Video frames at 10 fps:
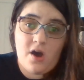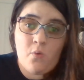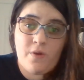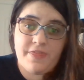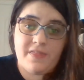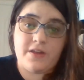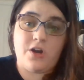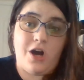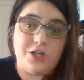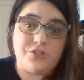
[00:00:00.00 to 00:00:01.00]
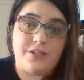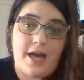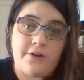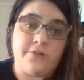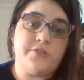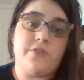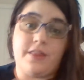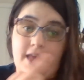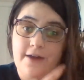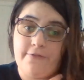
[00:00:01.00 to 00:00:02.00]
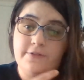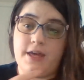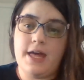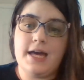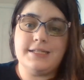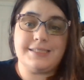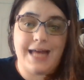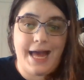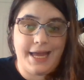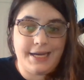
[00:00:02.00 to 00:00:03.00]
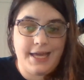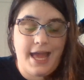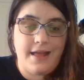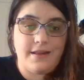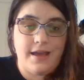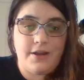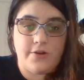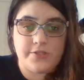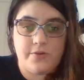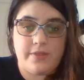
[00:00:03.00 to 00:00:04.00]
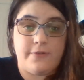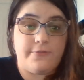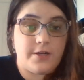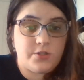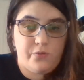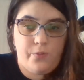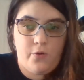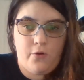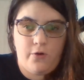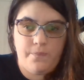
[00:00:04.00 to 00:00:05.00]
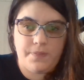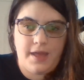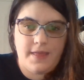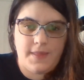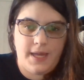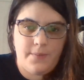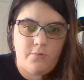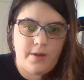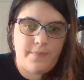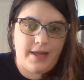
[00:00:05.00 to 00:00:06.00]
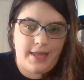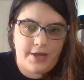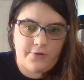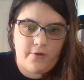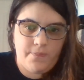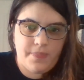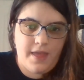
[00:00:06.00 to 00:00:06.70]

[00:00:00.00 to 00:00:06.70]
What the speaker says: within the contralateral, so the left side, and also in the frontal pole and the M1 bilateral.